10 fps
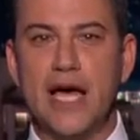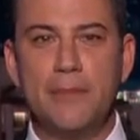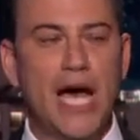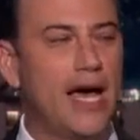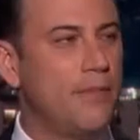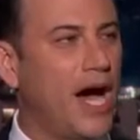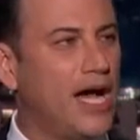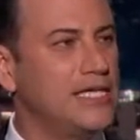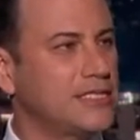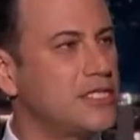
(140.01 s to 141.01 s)
I mean, I'm
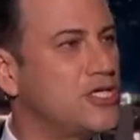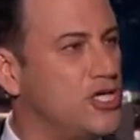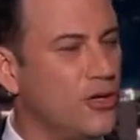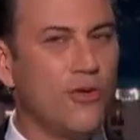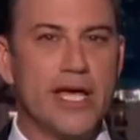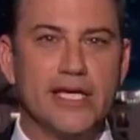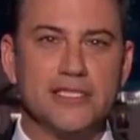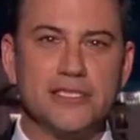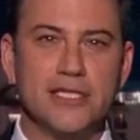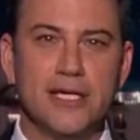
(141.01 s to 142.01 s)
honestly
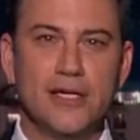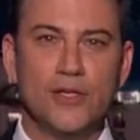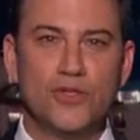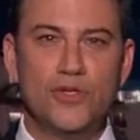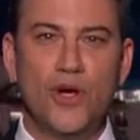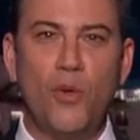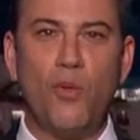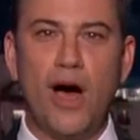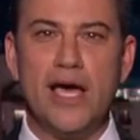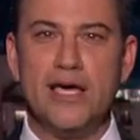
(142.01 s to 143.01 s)
curious to know
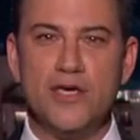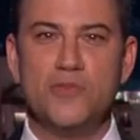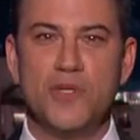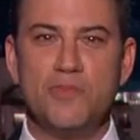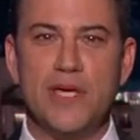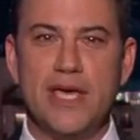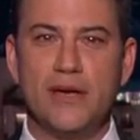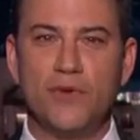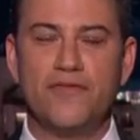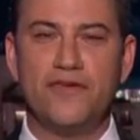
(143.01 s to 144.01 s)
why a human
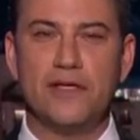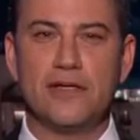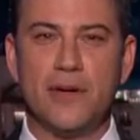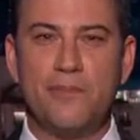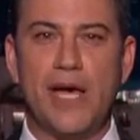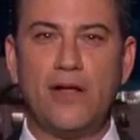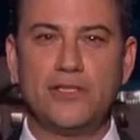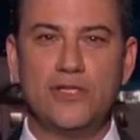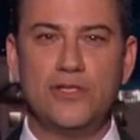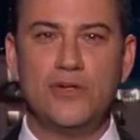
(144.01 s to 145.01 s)
being would feel compelled
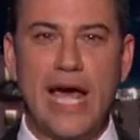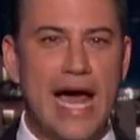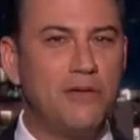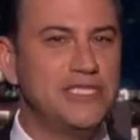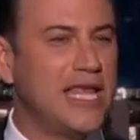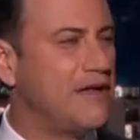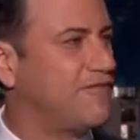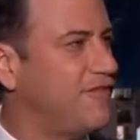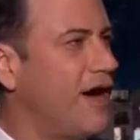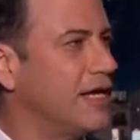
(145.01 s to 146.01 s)
to do that. How is that
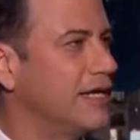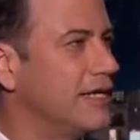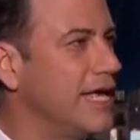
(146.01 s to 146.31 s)
fun?